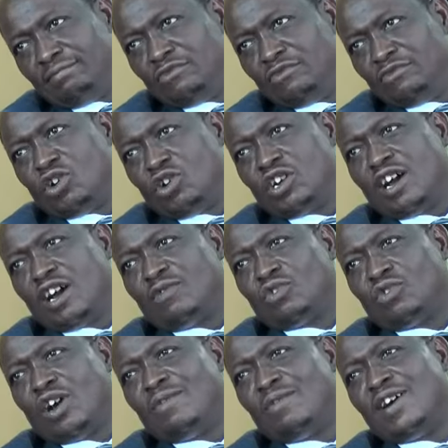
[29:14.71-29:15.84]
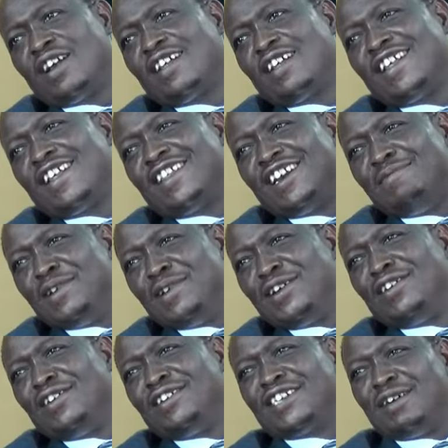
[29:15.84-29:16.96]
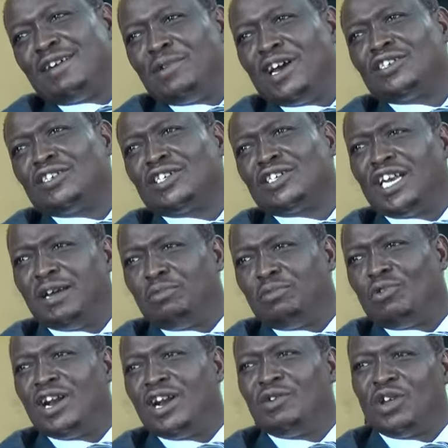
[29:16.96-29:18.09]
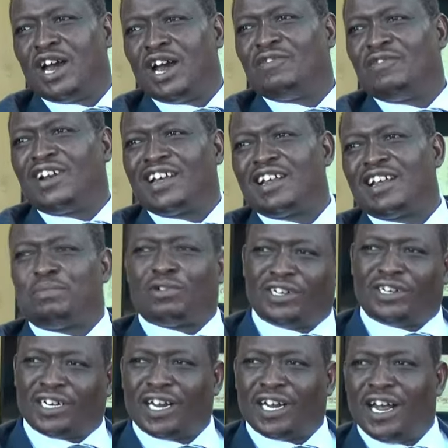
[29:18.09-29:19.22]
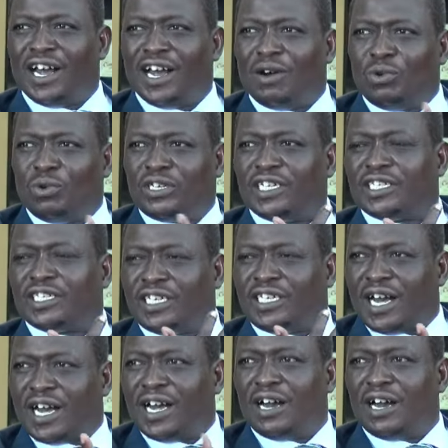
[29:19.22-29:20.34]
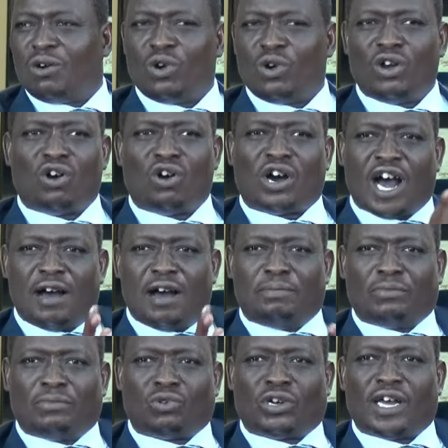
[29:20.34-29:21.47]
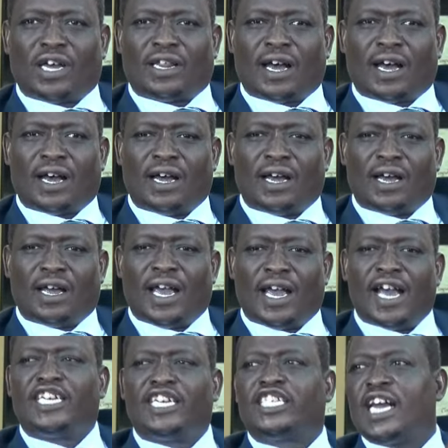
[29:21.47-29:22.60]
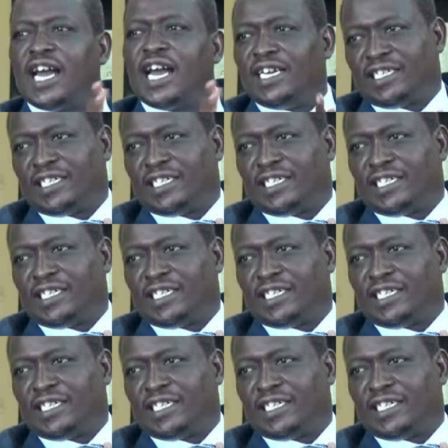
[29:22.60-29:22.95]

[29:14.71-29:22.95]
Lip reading: We don't have to have another $3 billion somewhere else in them. When we have another project which is here, we all come together and share it.